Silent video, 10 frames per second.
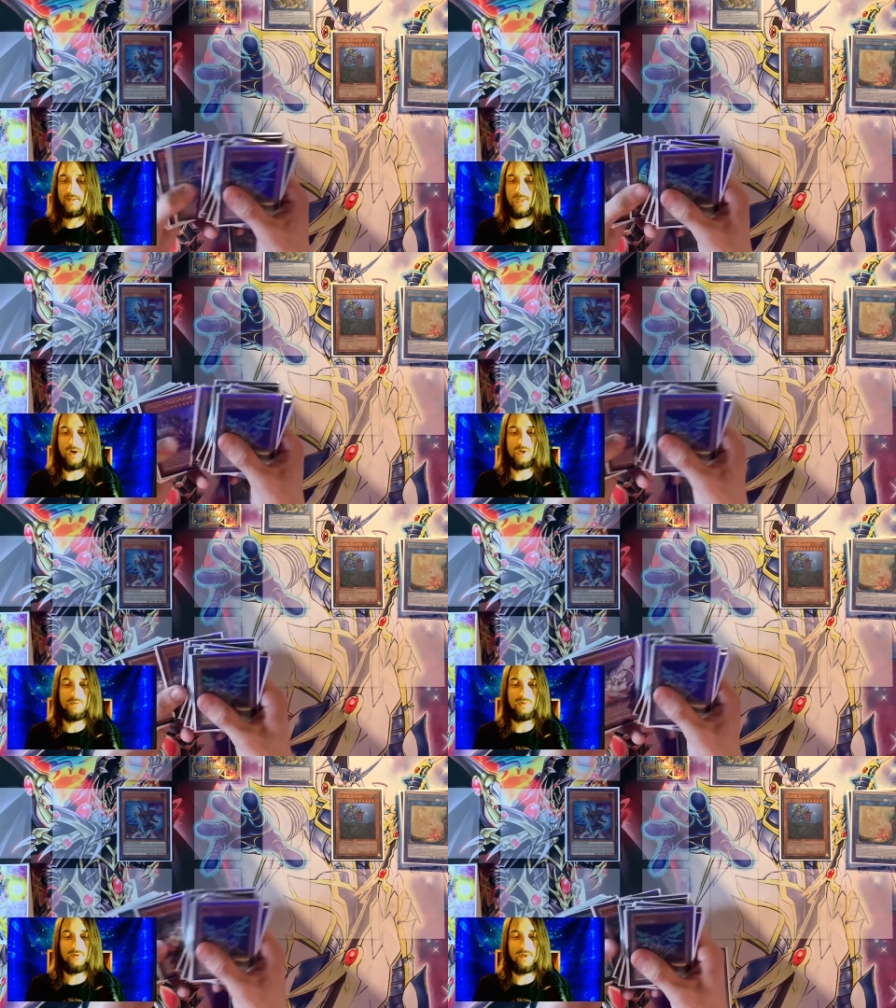that'll
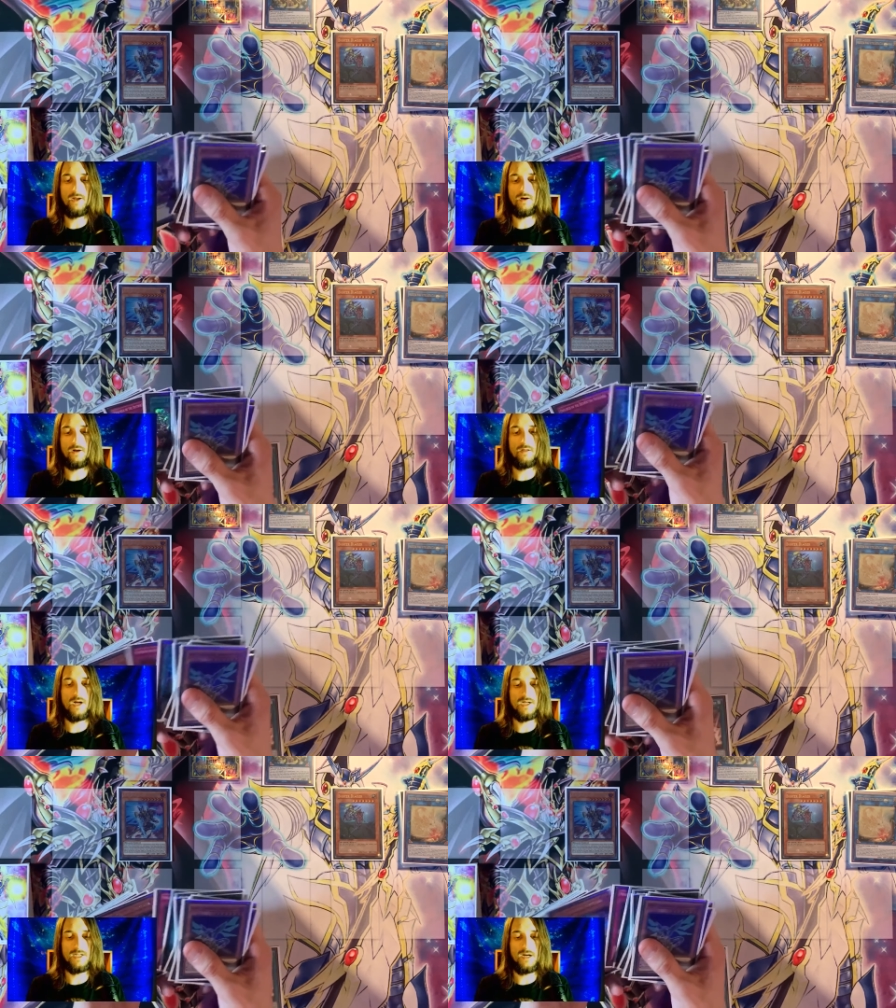complete our
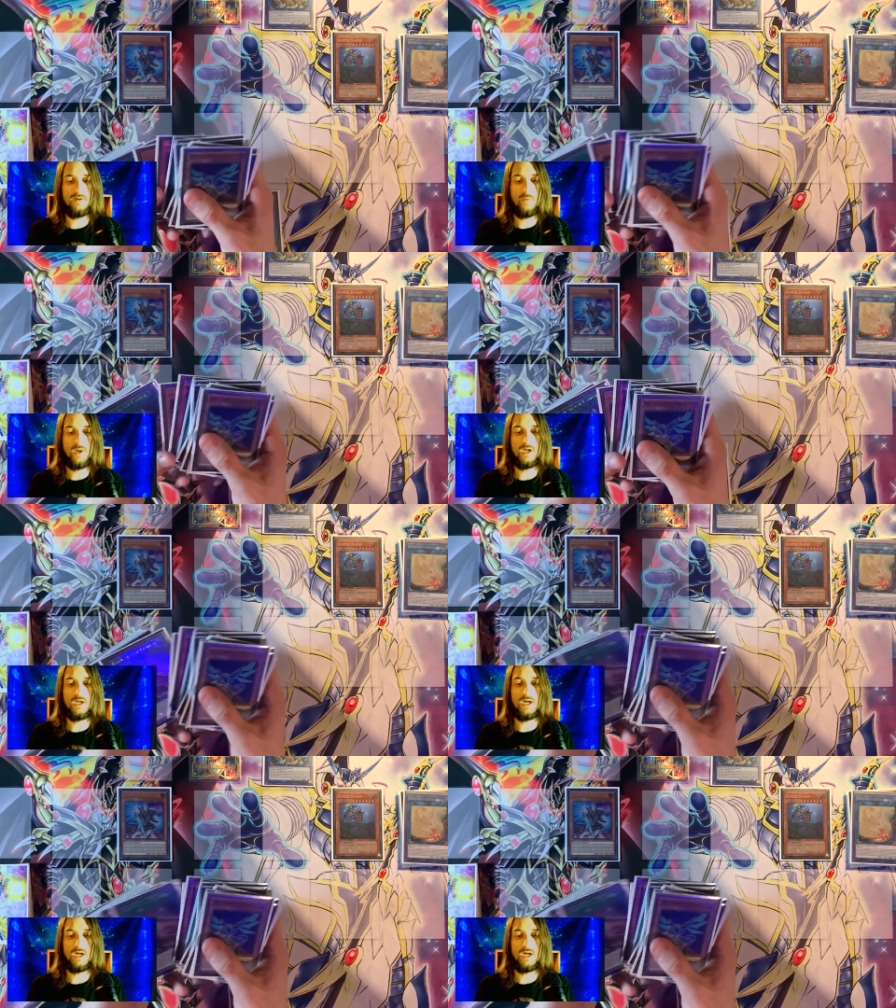lockdown if we can